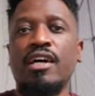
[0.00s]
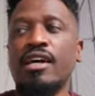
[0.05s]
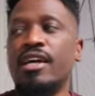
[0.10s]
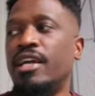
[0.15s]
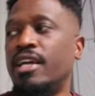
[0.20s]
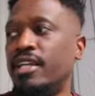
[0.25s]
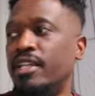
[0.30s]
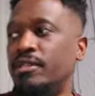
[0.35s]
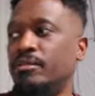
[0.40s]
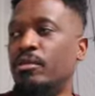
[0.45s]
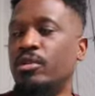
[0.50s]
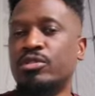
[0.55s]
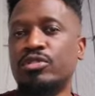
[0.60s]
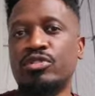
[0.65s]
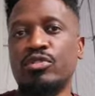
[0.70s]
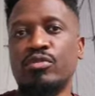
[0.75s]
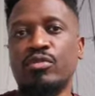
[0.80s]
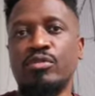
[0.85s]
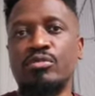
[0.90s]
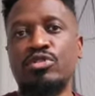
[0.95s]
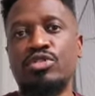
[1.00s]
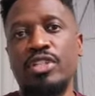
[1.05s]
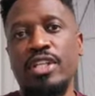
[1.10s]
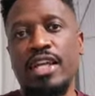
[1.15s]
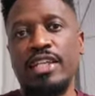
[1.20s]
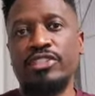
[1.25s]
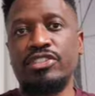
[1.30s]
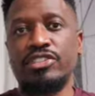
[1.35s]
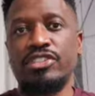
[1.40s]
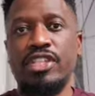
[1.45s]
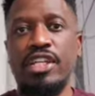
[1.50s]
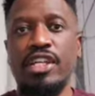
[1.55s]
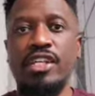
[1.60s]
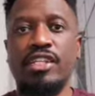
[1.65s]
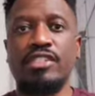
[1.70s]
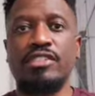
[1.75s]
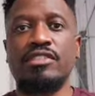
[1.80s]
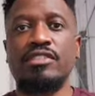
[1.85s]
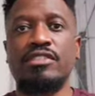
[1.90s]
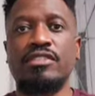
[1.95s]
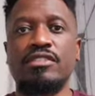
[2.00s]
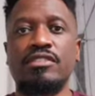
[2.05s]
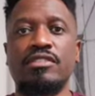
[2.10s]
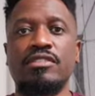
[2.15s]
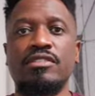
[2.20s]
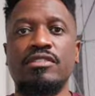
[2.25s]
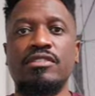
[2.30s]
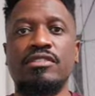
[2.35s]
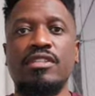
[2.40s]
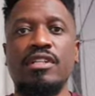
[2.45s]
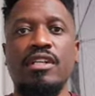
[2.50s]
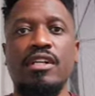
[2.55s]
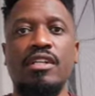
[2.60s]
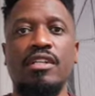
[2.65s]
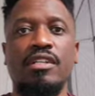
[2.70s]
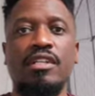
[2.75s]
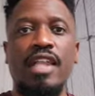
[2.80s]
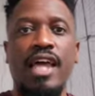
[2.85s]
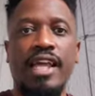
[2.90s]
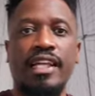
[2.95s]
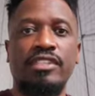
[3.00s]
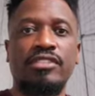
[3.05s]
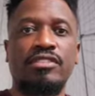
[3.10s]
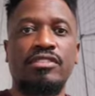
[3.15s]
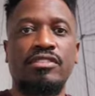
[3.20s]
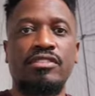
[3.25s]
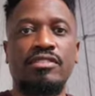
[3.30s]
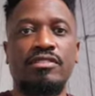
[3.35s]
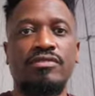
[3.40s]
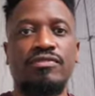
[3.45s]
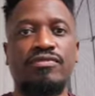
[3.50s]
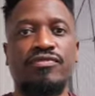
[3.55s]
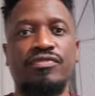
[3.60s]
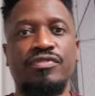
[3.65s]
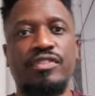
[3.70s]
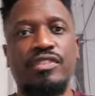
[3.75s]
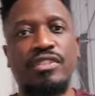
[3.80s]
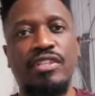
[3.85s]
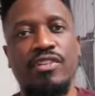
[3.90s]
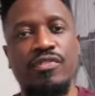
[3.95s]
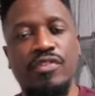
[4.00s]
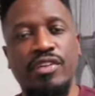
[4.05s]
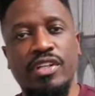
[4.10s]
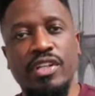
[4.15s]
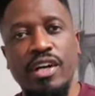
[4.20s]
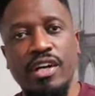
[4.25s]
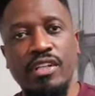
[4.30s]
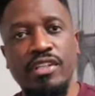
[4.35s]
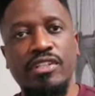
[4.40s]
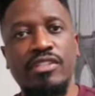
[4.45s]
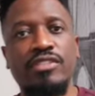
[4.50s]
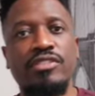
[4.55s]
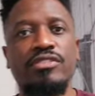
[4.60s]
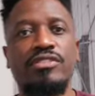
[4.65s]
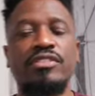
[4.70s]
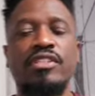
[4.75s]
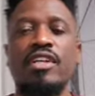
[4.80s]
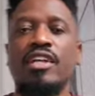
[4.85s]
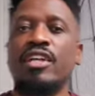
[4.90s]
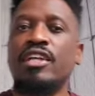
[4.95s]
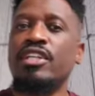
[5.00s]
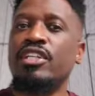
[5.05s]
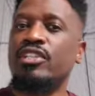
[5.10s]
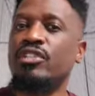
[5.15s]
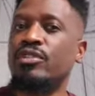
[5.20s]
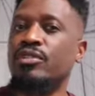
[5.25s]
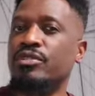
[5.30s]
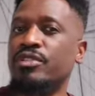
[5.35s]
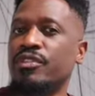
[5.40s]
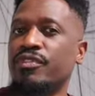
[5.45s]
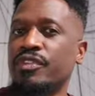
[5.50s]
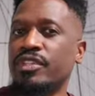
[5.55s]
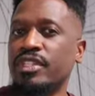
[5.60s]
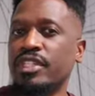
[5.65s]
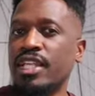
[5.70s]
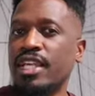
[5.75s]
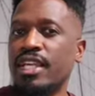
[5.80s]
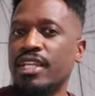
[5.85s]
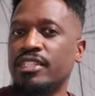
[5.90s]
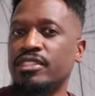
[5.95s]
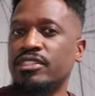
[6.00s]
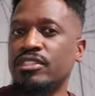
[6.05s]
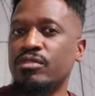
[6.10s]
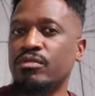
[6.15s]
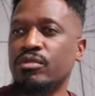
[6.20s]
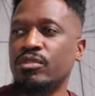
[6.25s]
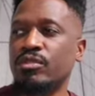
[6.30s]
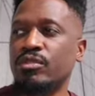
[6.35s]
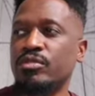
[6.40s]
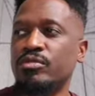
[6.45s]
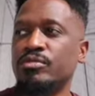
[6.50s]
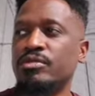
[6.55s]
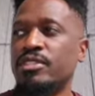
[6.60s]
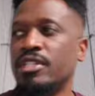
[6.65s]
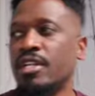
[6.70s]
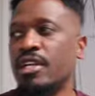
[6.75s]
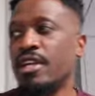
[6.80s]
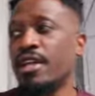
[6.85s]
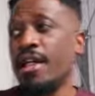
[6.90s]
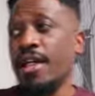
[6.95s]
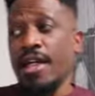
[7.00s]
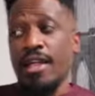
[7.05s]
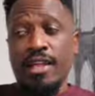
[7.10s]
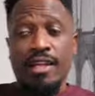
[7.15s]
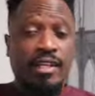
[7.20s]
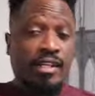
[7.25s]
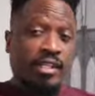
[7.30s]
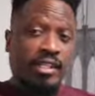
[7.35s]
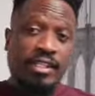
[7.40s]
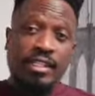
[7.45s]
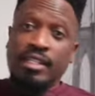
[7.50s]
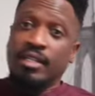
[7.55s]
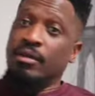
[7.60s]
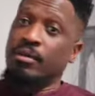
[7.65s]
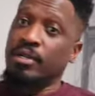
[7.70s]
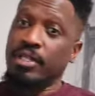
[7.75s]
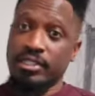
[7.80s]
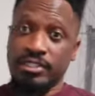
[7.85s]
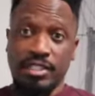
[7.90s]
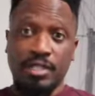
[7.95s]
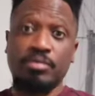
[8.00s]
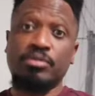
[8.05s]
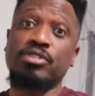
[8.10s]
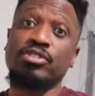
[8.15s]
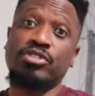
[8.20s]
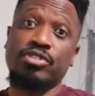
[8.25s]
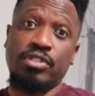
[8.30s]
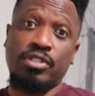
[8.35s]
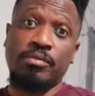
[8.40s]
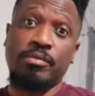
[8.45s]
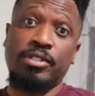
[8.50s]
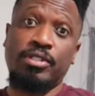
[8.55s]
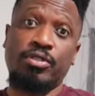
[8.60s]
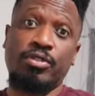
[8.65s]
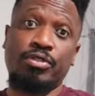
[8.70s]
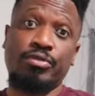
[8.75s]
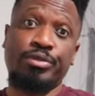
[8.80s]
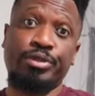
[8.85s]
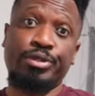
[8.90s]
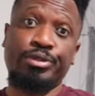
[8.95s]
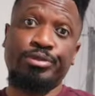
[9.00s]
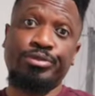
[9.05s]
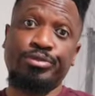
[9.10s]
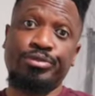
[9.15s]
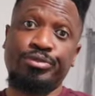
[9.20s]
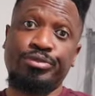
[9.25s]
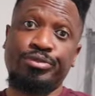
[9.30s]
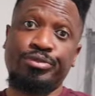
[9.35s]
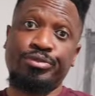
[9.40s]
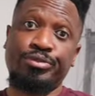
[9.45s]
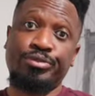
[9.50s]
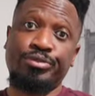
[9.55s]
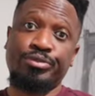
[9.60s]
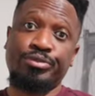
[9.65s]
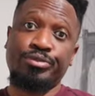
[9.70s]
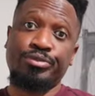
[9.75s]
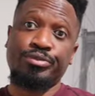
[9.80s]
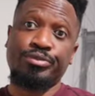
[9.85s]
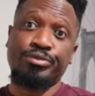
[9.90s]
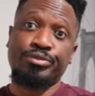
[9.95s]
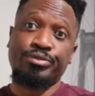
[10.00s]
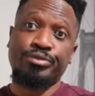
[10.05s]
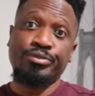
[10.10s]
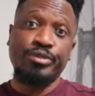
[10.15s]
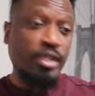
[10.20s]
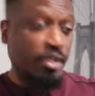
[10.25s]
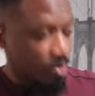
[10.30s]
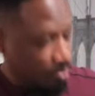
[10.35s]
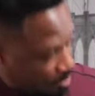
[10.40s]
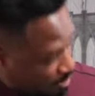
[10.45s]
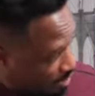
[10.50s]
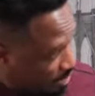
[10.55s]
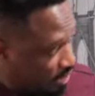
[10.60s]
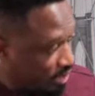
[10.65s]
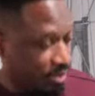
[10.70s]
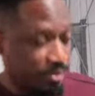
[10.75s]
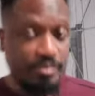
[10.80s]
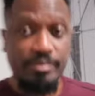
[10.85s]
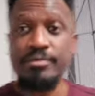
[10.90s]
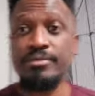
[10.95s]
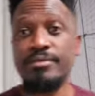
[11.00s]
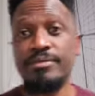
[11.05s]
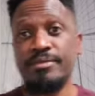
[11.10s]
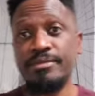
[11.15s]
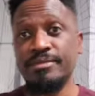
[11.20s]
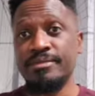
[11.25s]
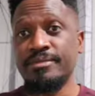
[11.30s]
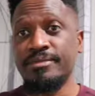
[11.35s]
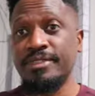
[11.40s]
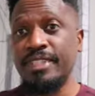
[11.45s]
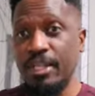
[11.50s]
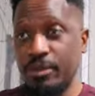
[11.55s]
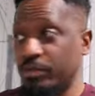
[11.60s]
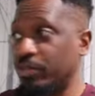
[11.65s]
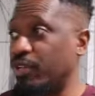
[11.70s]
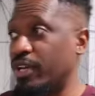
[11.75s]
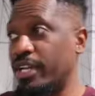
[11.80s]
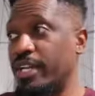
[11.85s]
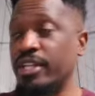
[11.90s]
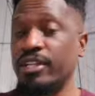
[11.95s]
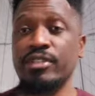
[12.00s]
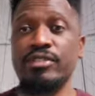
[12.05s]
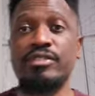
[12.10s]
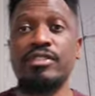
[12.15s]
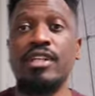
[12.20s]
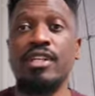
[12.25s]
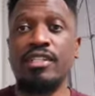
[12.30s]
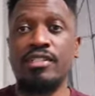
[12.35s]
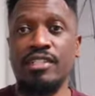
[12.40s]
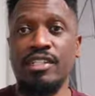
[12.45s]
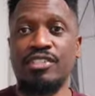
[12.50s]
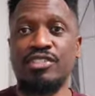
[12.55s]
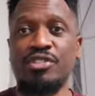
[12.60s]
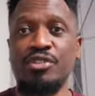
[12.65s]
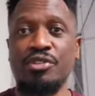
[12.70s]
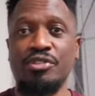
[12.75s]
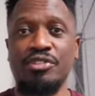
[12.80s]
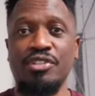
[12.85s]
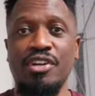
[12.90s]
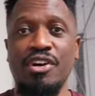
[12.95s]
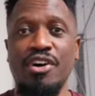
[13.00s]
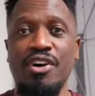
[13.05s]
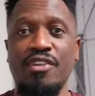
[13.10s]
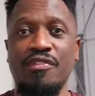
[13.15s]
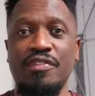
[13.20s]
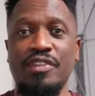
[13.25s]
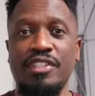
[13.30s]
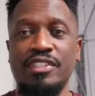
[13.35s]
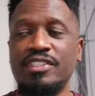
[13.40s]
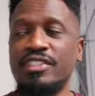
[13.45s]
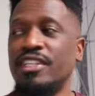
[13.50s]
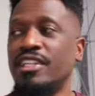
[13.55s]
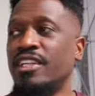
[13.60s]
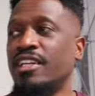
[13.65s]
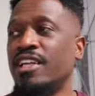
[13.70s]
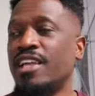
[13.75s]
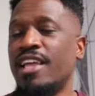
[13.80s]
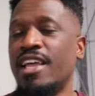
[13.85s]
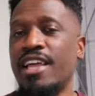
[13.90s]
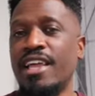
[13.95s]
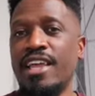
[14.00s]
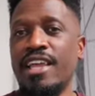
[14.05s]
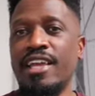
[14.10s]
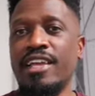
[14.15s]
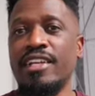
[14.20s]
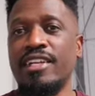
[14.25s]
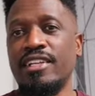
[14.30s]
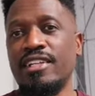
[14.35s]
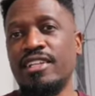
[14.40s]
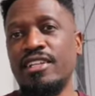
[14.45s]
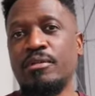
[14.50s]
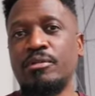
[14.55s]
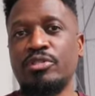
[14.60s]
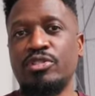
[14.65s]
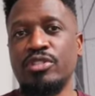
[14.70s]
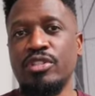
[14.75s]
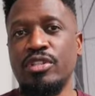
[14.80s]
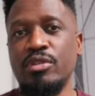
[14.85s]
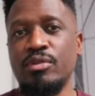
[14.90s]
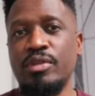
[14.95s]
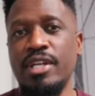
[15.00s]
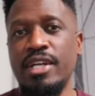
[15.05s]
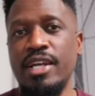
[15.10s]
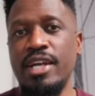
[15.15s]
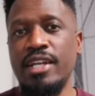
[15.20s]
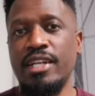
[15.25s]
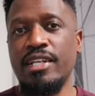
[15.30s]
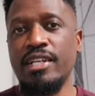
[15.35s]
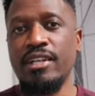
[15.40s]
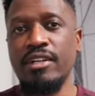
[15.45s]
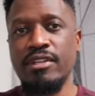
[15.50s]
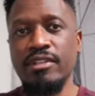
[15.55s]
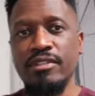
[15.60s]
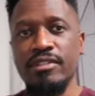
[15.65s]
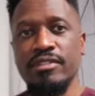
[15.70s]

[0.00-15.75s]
in most of the rooms, you can actually change the lights to different colors. You can do different things in the rooms. I'm tempted to show you my daughter's room, but yeah, we know how that goes. Let's go to the office, and let me show you what I got in there.